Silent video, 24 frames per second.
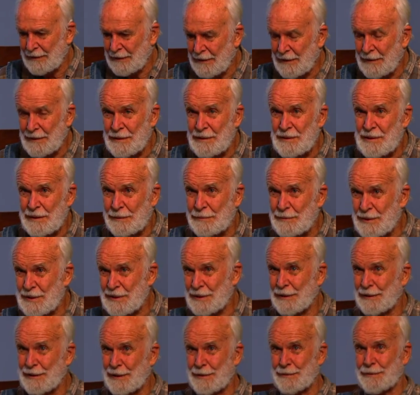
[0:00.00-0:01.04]
and she was a
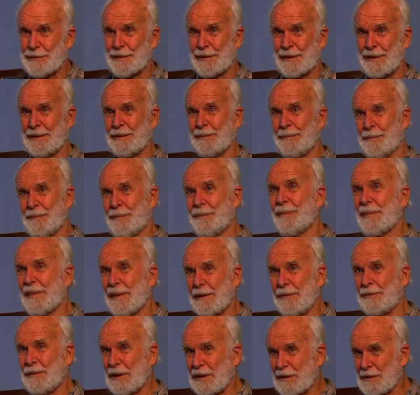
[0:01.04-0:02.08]
Hutterite
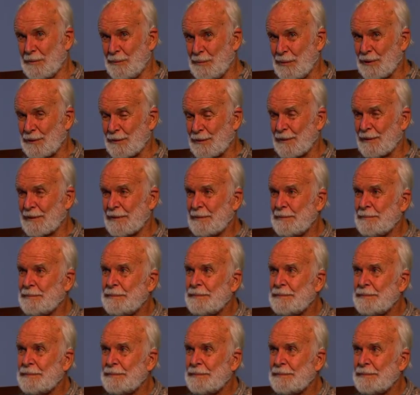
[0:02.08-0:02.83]
living communally.